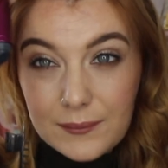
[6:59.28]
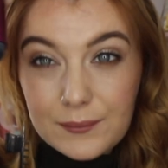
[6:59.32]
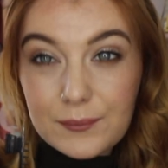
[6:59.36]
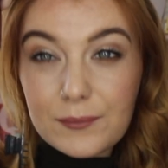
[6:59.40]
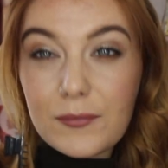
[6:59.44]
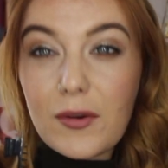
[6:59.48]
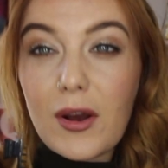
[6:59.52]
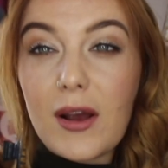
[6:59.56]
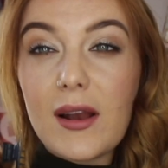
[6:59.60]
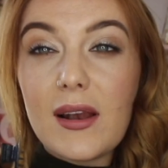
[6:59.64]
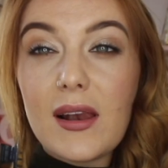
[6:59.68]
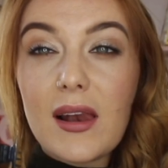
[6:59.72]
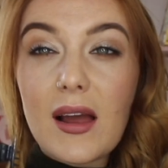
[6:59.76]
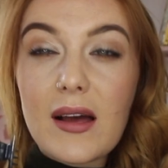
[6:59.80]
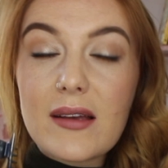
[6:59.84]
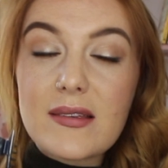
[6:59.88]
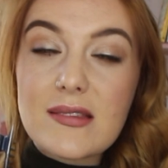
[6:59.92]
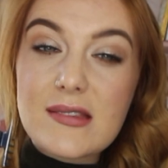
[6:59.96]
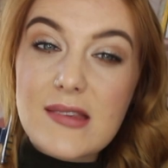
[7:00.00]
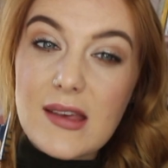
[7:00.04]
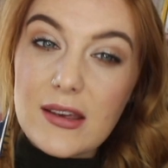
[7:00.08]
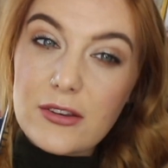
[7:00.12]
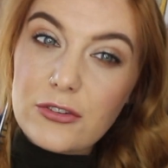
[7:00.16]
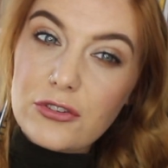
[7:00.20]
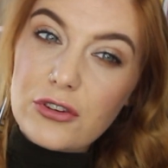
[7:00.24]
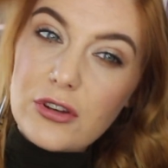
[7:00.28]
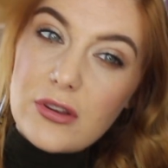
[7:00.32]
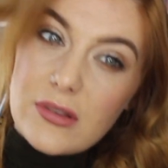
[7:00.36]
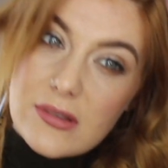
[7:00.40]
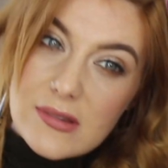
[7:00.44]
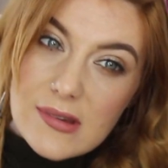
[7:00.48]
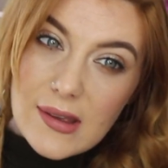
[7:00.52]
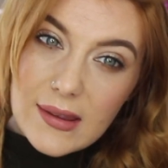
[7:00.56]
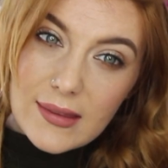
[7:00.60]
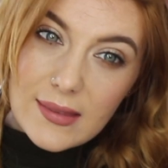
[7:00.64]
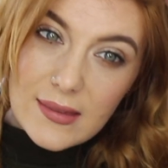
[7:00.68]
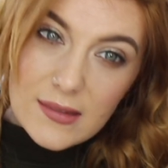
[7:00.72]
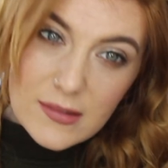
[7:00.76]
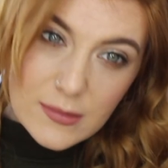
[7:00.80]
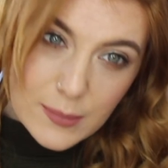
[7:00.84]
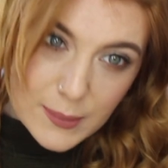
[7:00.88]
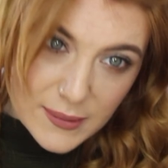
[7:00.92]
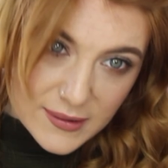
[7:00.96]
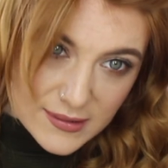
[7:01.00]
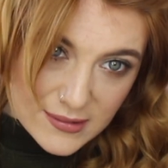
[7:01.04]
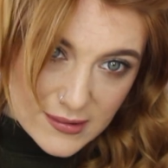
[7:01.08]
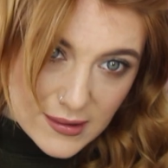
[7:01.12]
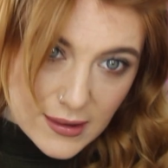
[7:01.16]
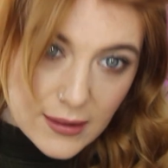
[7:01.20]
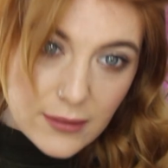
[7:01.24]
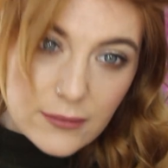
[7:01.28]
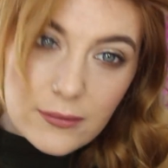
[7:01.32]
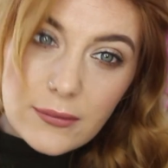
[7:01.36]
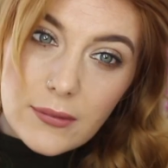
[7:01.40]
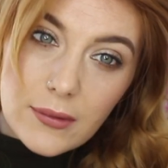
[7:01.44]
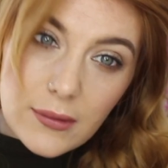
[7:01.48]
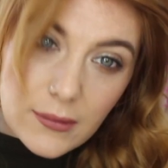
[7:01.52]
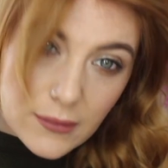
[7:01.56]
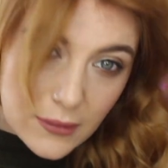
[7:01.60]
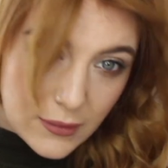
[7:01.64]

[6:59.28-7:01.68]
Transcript: Right, last section, take this bit down.